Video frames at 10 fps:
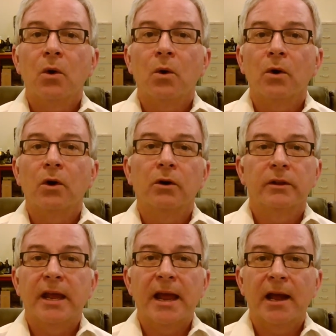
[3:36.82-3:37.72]
or
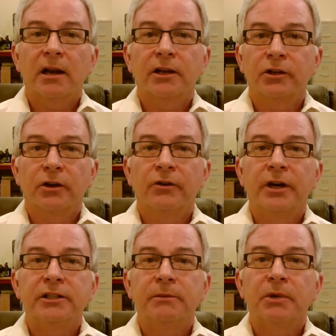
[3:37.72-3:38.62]
they act like you're
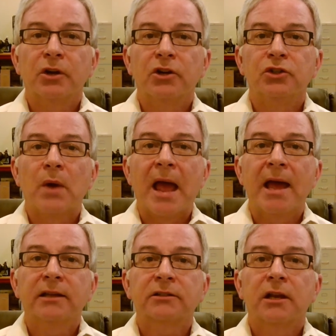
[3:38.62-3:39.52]
crazy because you
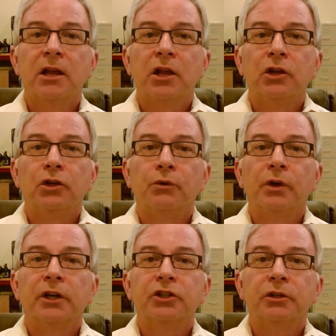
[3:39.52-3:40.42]
asked, you
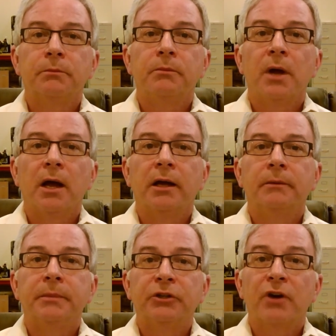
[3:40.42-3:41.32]
really should
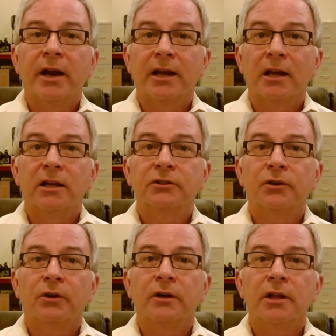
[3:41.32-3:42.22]
be trying us
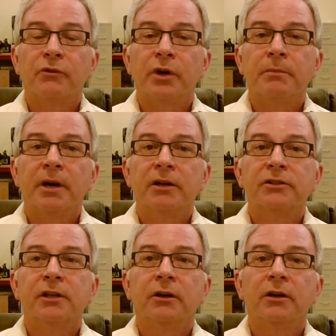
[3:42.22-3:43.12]
or another repair
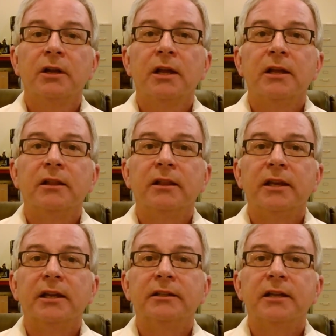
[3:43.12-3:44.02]
center
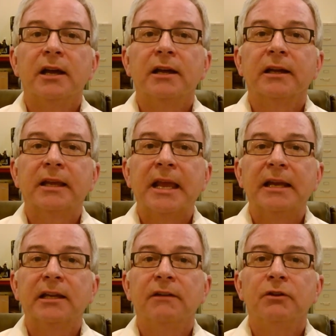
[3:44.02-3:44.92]
that
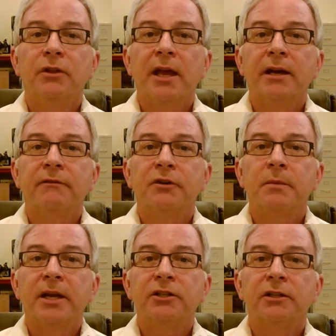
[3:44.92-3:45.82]
can give you that
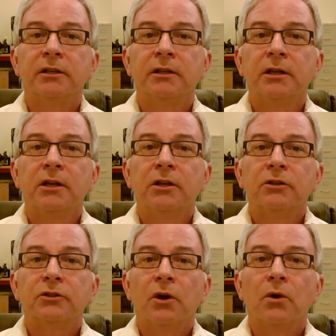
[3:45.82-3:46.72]
information.
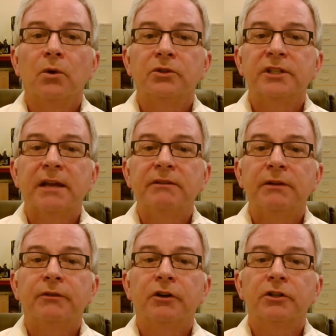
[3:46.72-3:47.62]
So safety
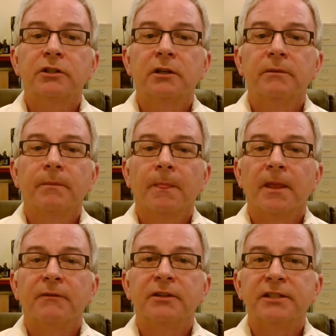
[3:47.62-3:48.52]
first.
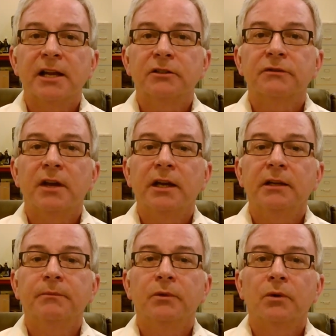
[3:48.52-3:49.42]
If it sounds funny
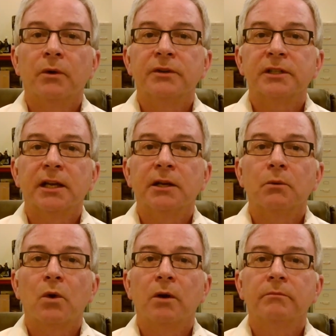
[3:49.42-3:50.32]
or if it's getting
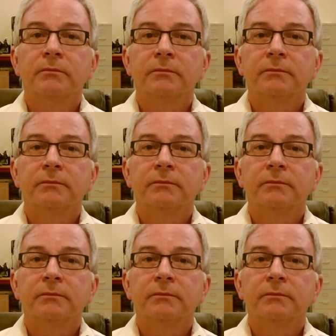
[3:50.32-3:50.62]
warm,